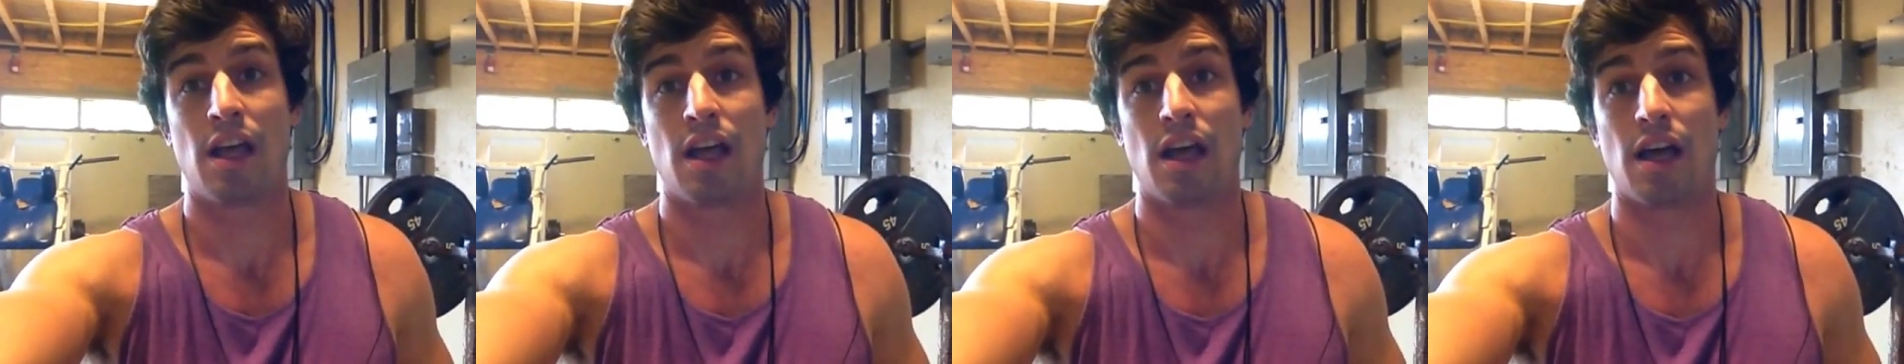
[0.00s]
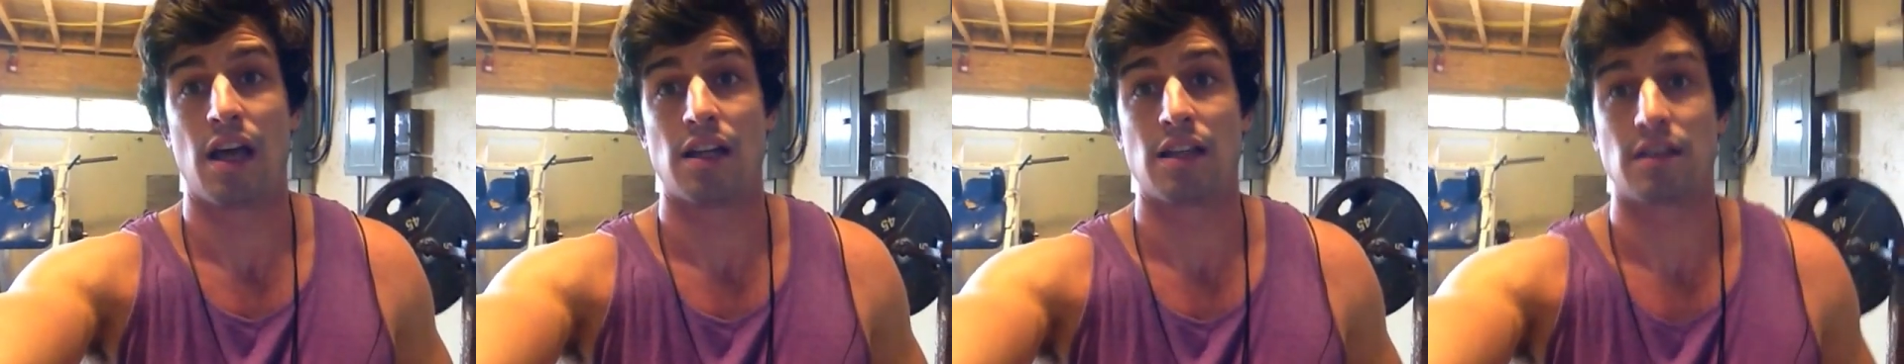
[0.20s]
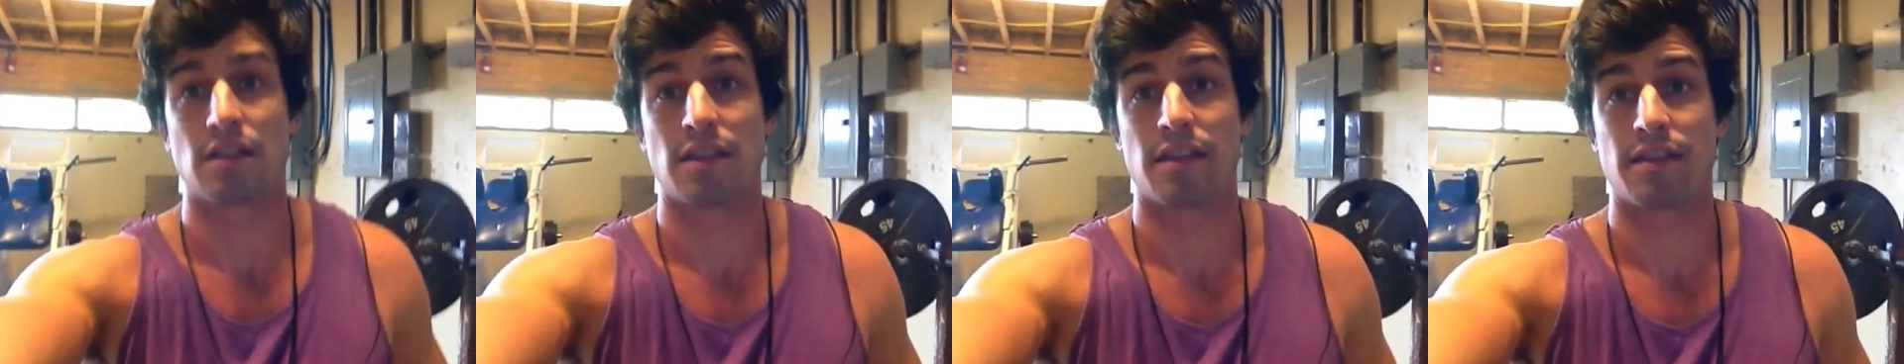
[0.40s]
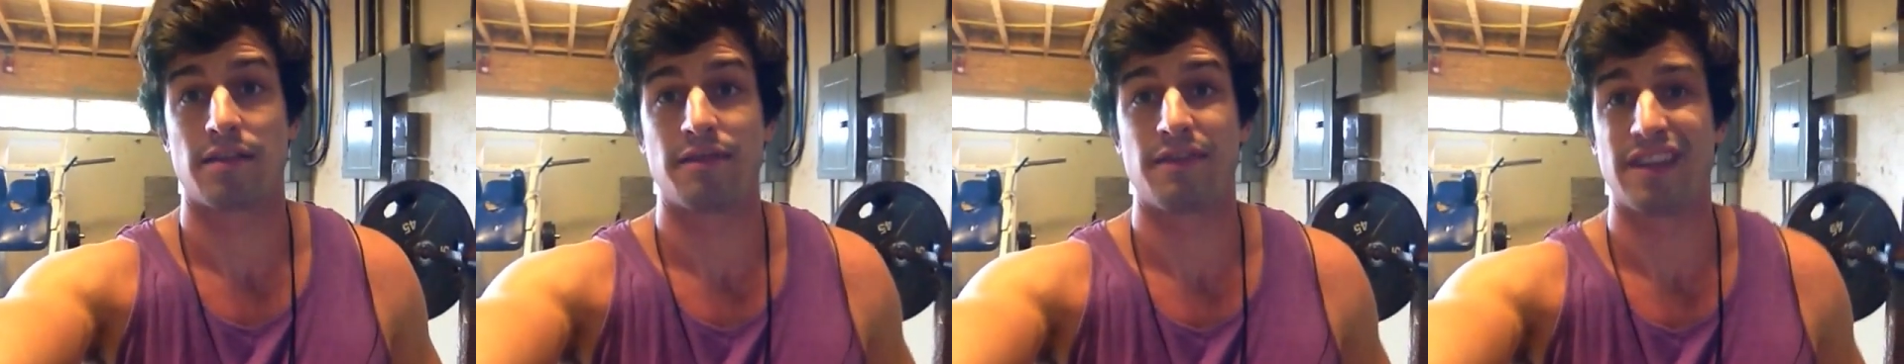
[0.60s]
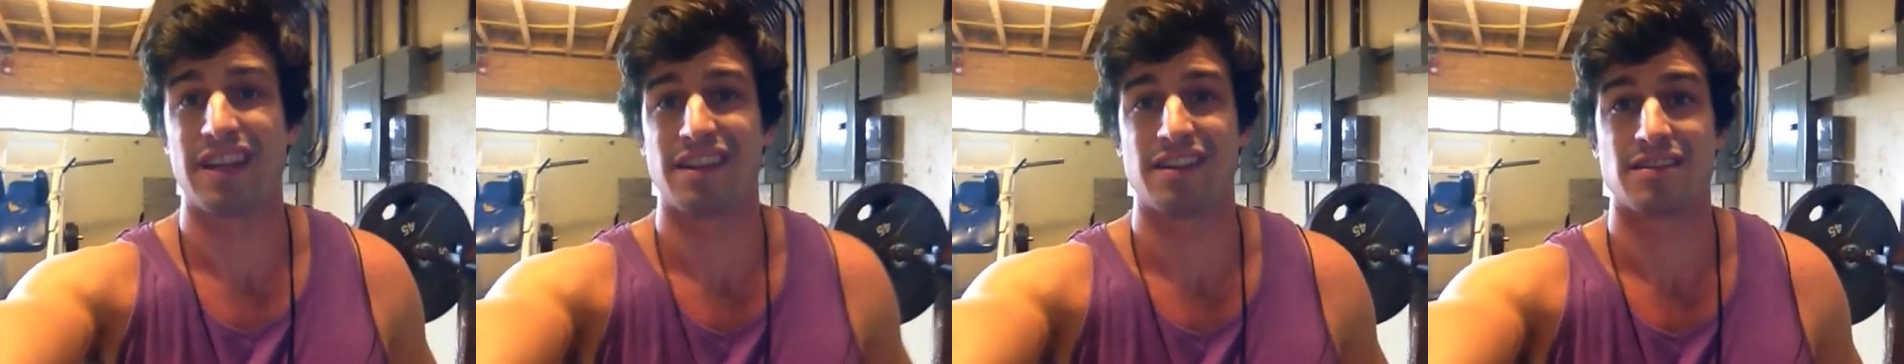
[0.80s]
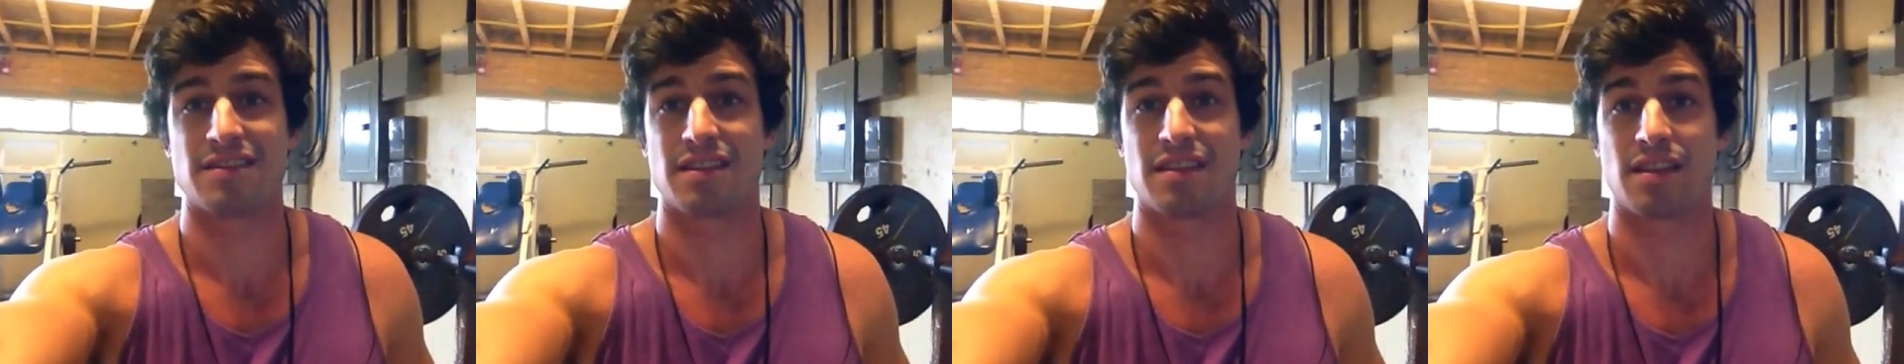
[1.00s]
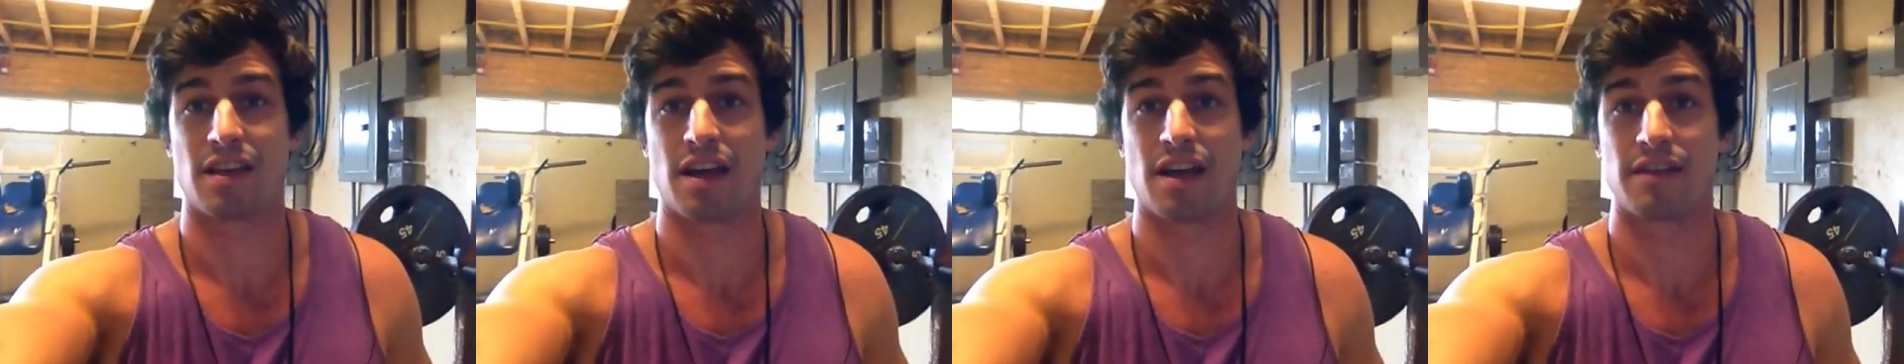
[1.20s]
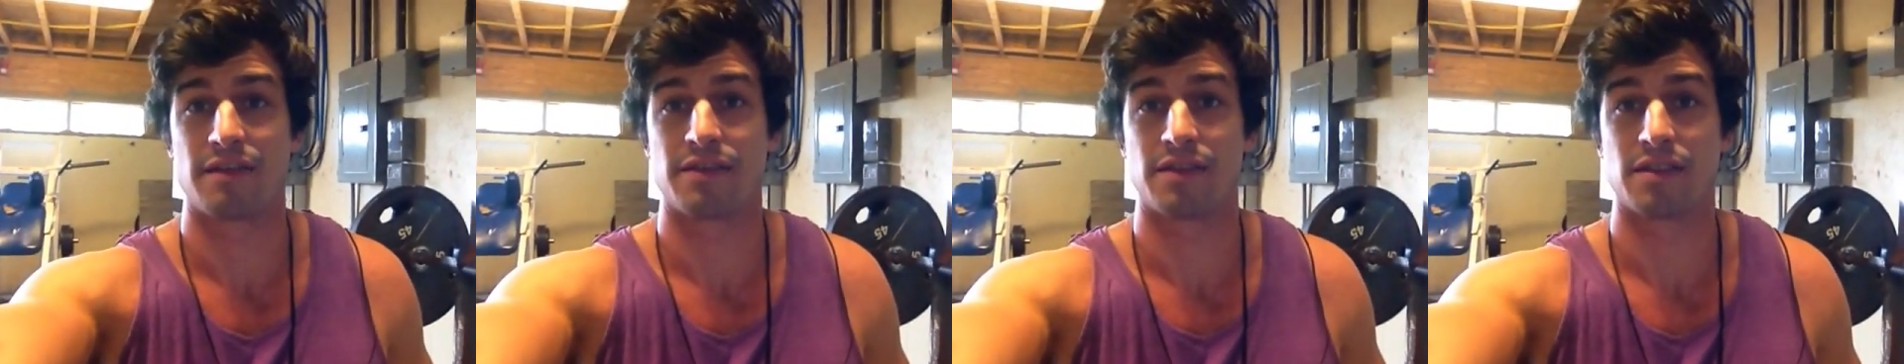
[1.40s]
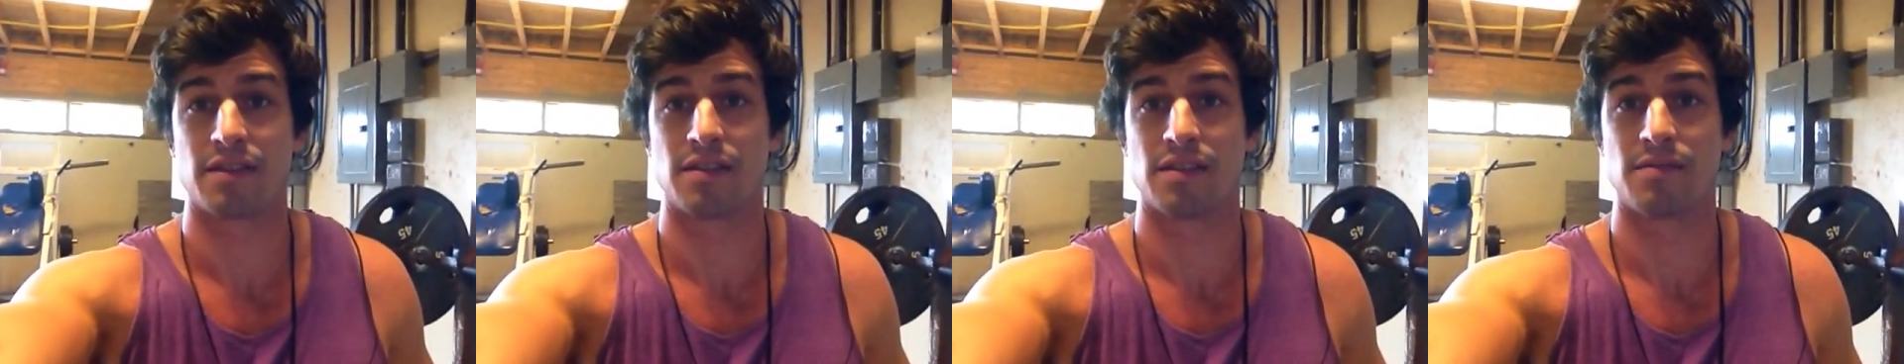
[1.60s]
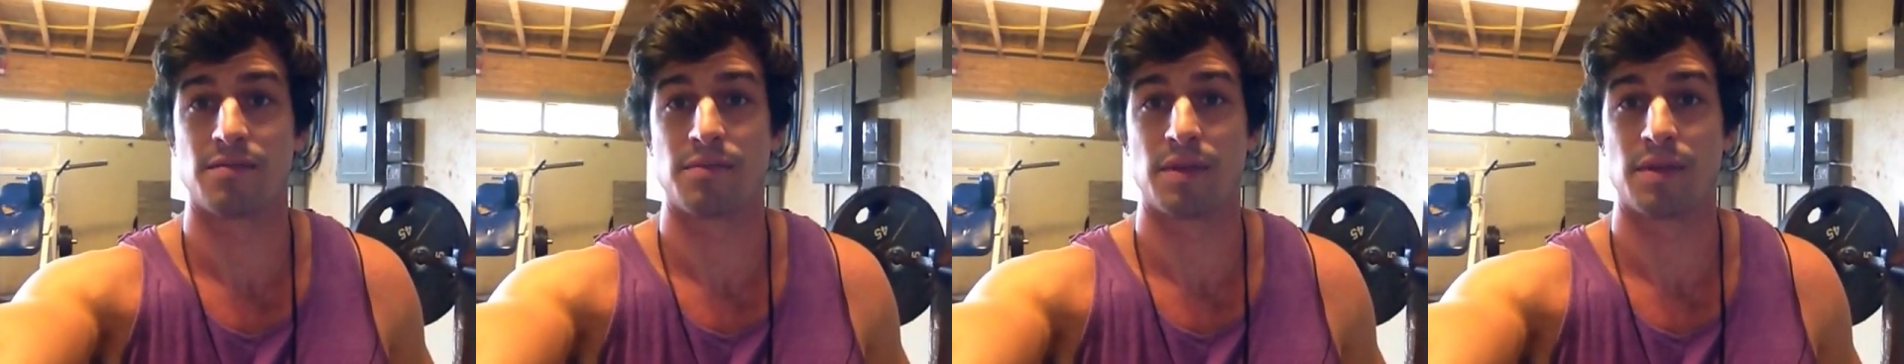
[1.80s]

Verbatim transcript: uh, little videos of thought for